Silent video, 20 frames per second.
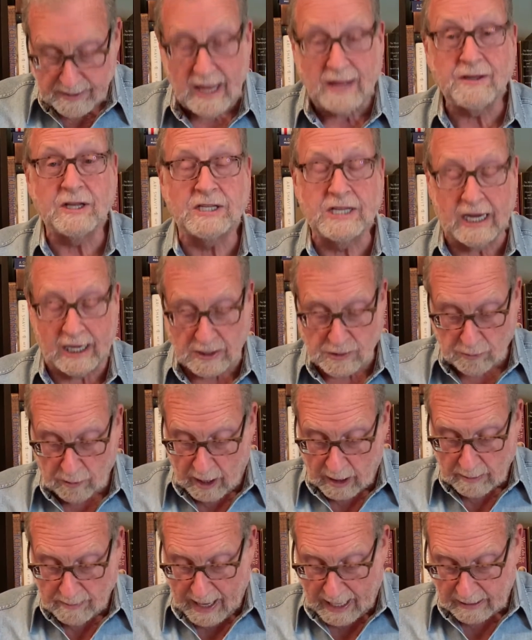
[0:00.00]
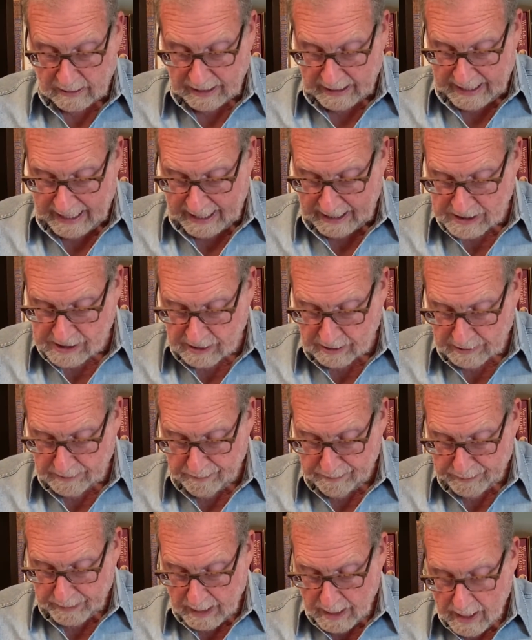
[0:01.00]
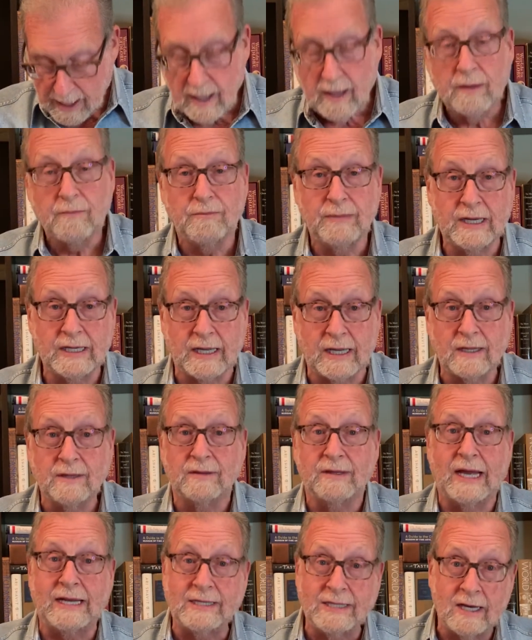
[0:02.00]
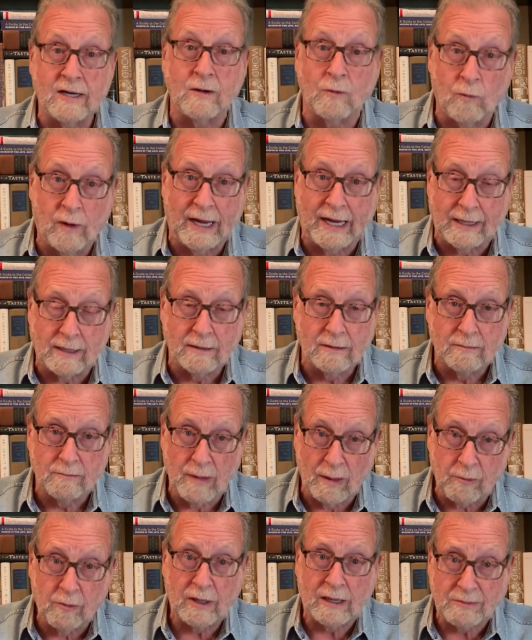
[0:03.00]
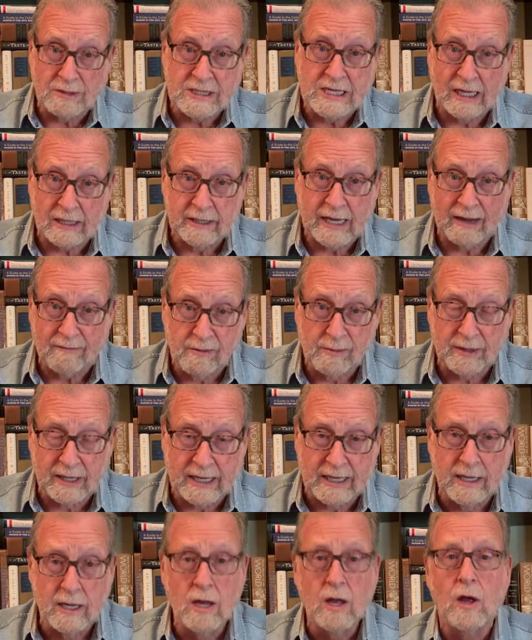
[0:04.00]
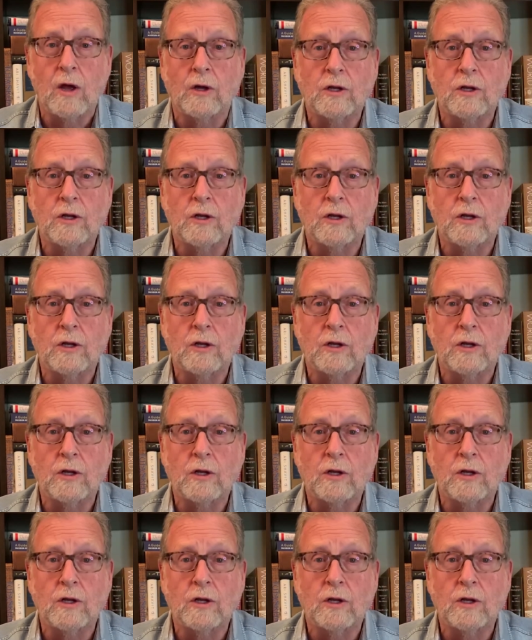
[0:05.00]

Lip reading: Then the tickets were automatically canceled, meaning they didn't wait. Remember what I've been telling everybody?